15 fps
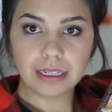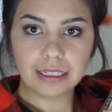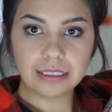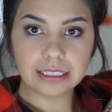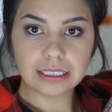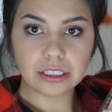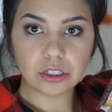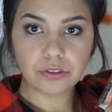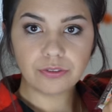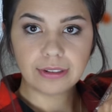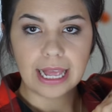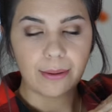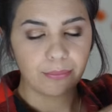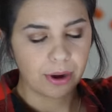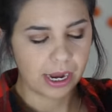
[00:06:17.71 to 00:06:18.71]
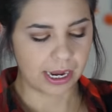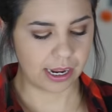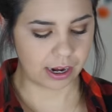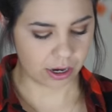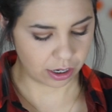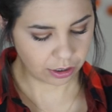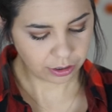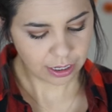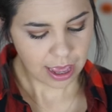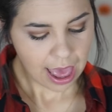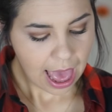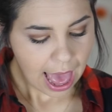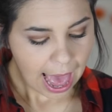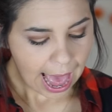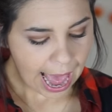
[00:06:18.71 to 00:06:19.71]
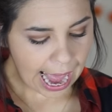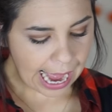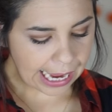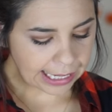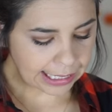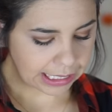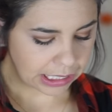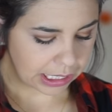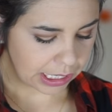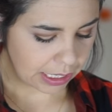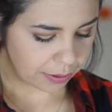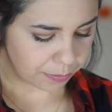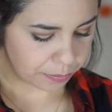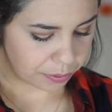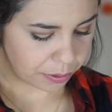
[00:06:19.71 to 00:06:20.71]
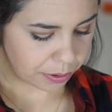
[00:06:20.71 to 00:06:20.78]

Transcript: in this little flap right here, I keep,